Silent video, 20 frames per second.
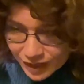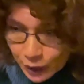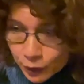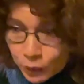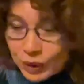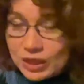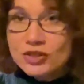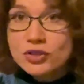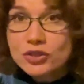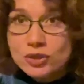
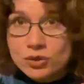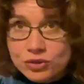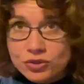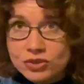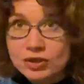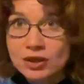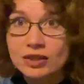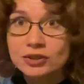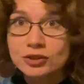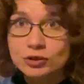once you
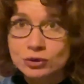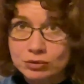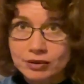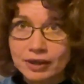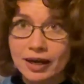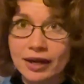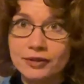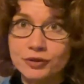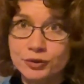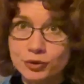start to
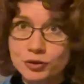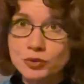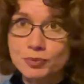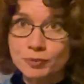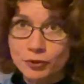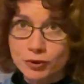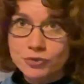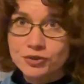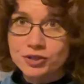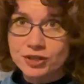write those
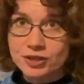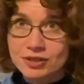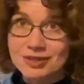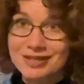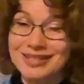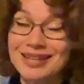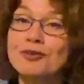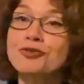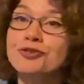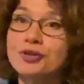projects
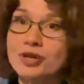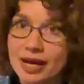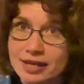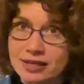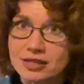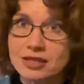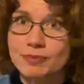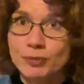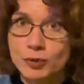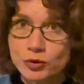such
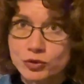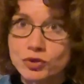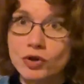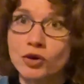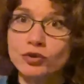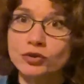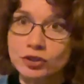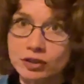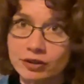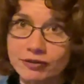as
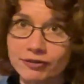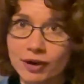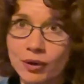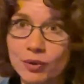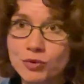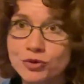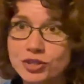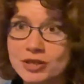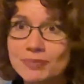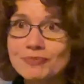postdoctoral
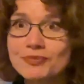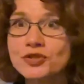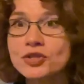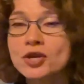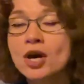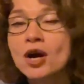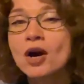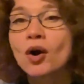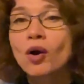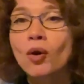fellowships
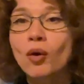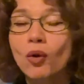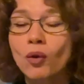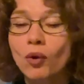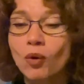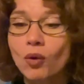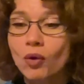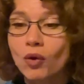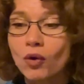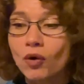
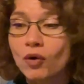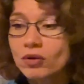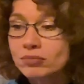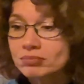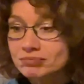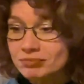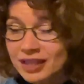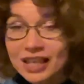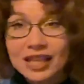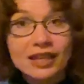or
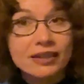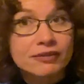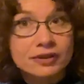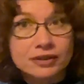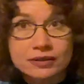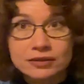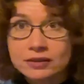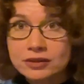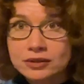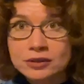
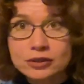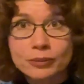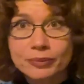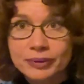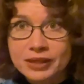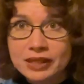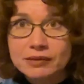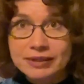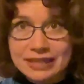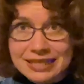even
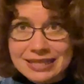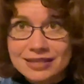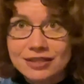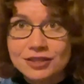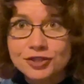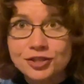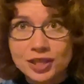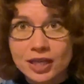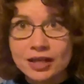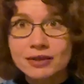European
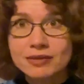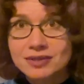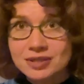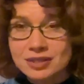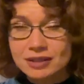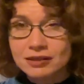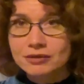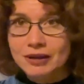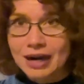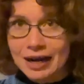Research
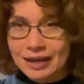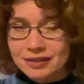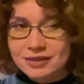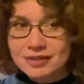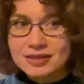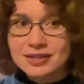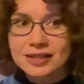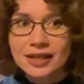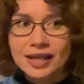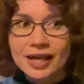Council
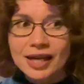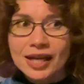grants,